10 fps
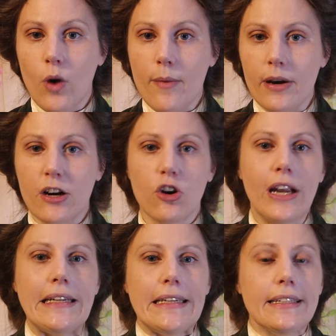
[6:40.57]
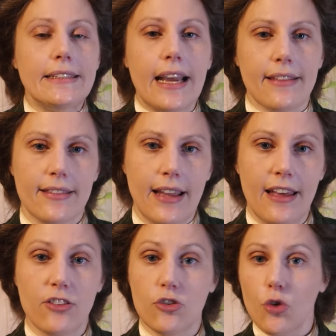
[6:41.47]
Weber created a death
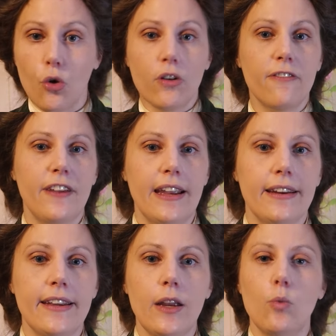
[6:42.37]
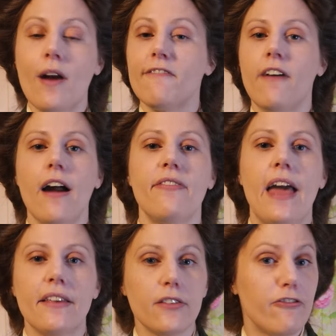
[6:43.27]
test so revered he won
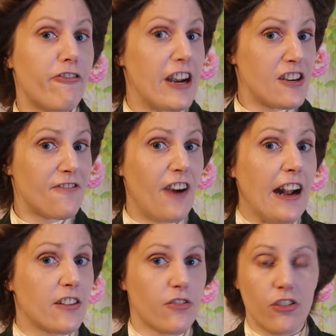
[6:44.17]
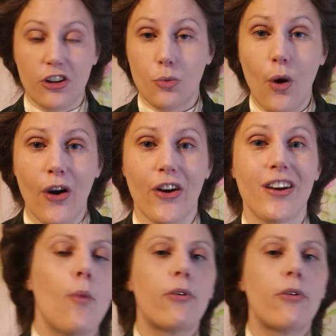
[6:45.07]
5,000 French francs for his work.